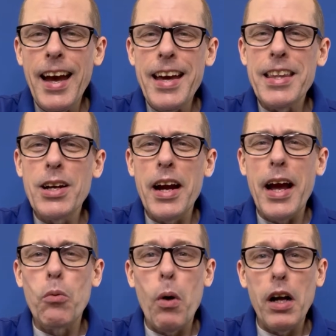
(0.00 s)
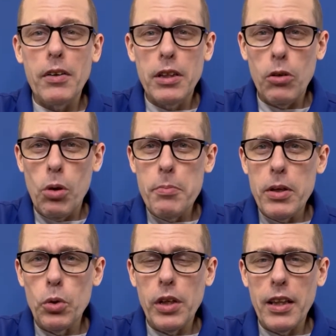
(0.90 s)
Hey there and welcome to the one minute
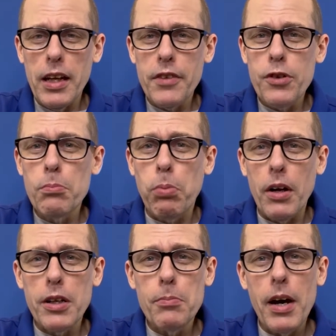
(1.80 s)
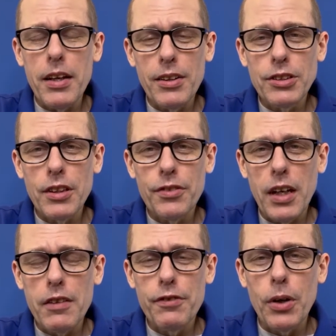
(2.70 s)
ukulele review brought to you by
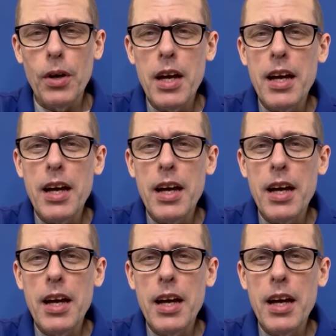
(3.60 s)
ukestuff.info.